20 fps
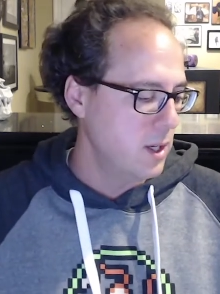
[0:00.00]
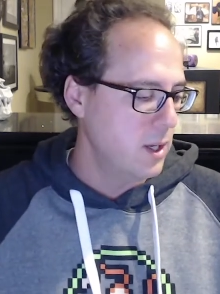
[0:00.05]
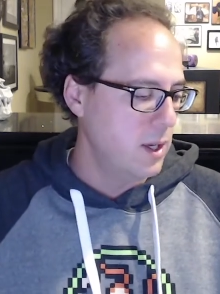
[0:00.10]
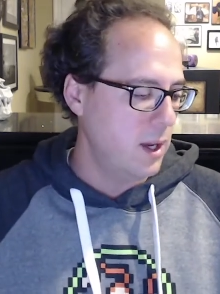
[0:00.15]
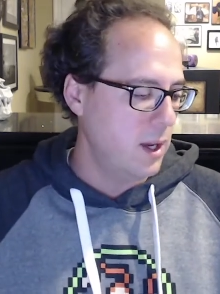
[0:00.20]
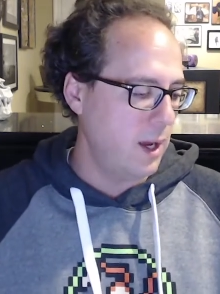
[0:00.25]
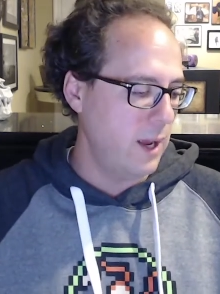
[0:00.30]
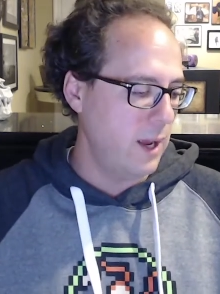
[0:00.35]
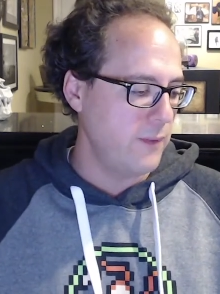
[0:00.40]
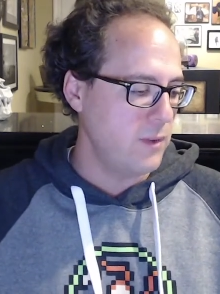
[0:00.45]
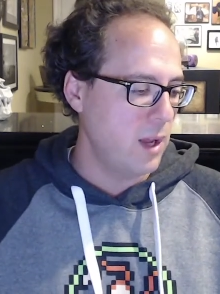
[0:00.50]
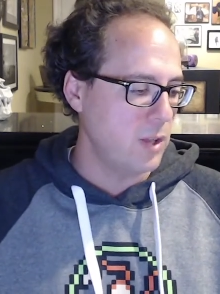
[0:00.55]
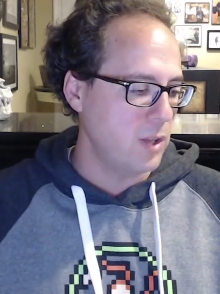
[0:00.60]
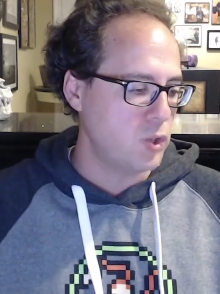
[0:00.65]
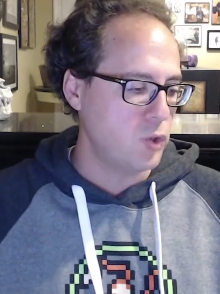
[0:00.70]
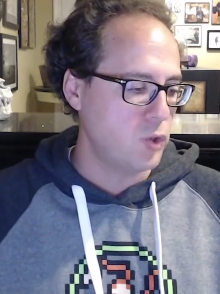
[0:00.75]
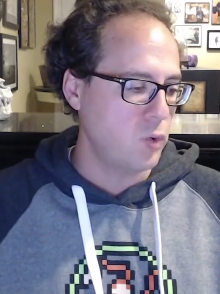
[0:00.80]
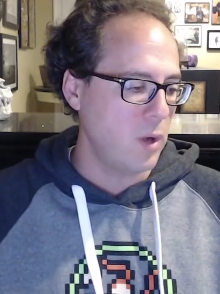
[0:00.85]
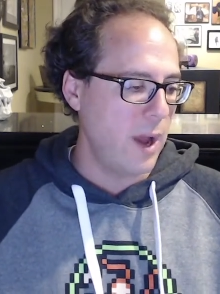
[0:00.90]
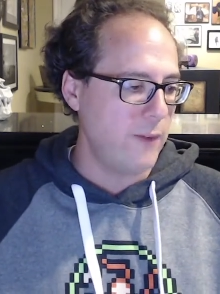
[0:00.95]
I have not
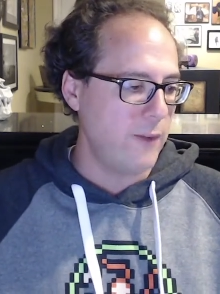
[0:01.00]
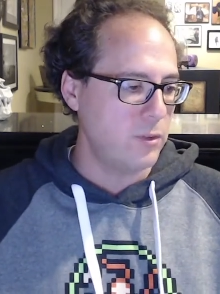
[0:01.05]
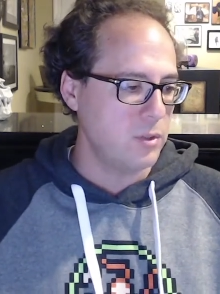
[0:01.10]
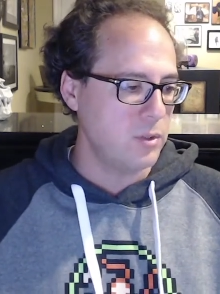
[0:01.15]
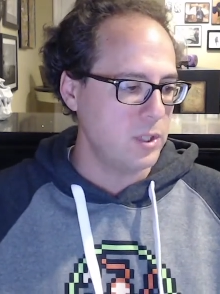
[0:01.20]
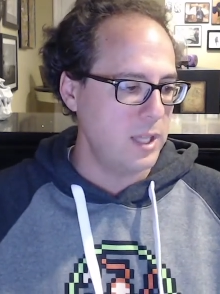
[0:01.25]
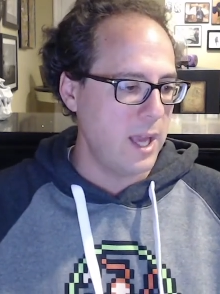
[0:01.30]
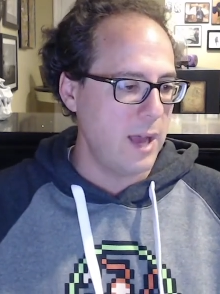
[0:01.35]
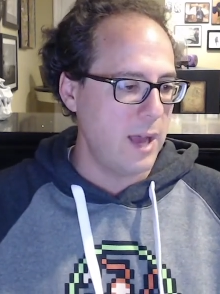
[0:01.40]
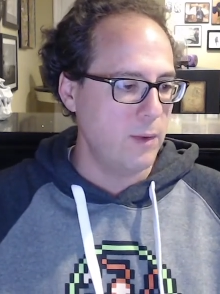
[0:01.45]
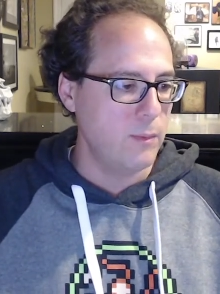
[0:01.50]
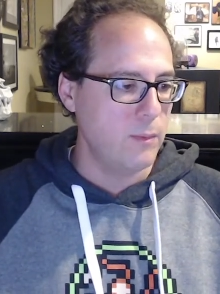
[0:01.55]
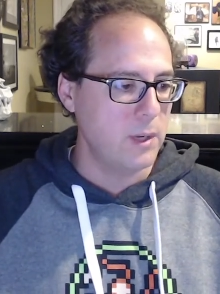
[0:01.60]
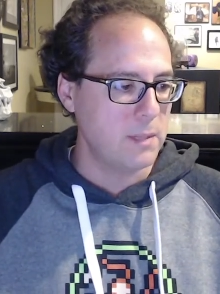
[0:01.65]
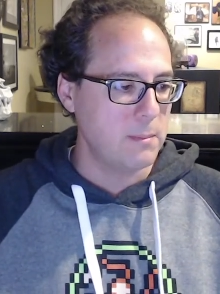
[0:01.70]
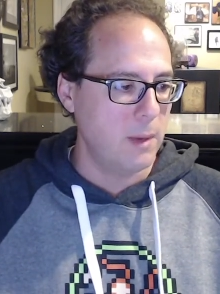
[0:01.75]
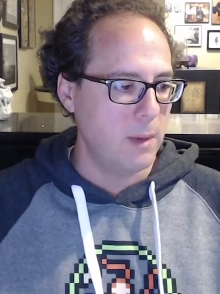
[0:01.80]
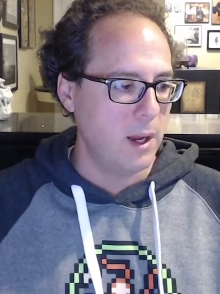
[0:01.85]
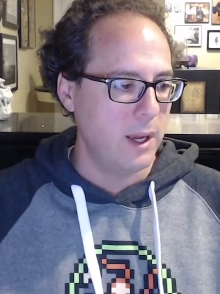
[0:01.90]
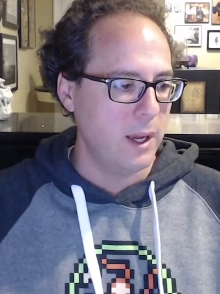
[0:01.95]
traveled yet with
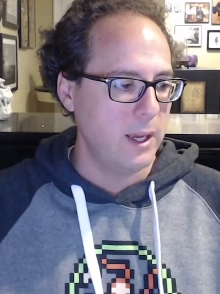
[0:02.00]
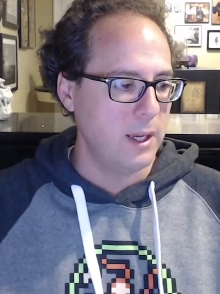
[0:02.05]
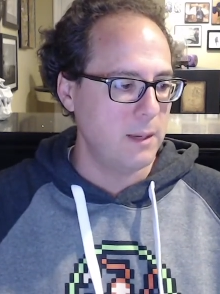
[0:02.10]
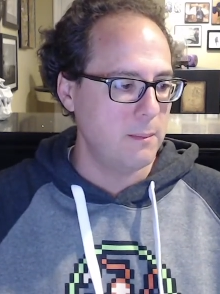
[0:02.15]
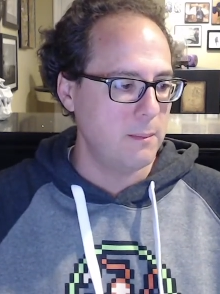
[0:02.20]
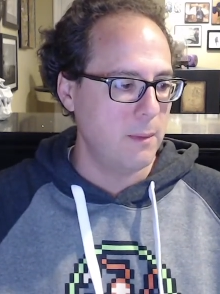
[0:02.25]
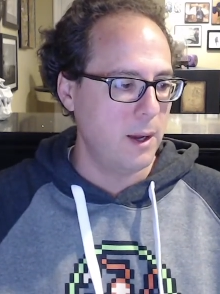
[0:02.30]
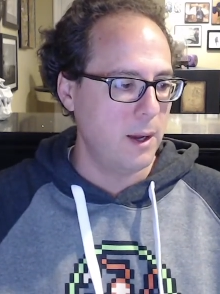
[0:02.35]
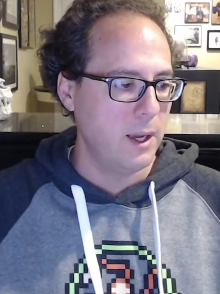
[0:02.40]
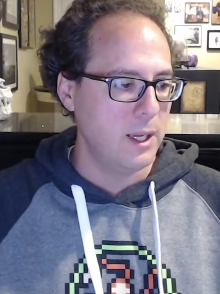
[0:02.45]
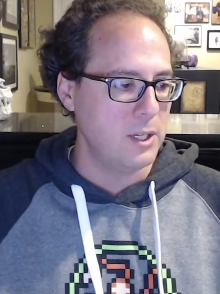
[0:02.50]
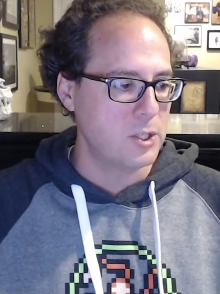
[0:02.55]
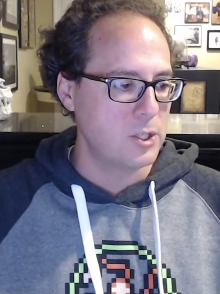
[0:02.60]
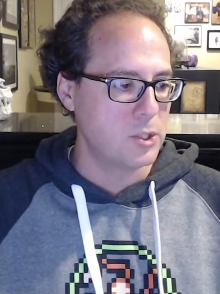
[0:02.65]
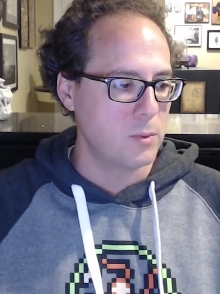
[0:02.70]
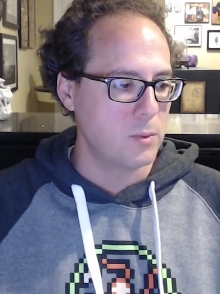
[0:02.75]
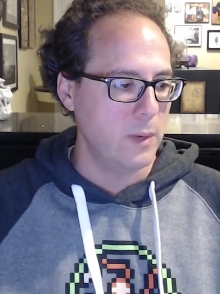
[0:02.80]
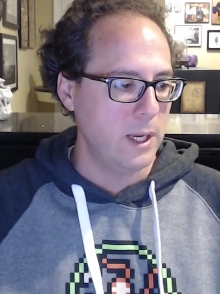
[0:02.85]
my Suede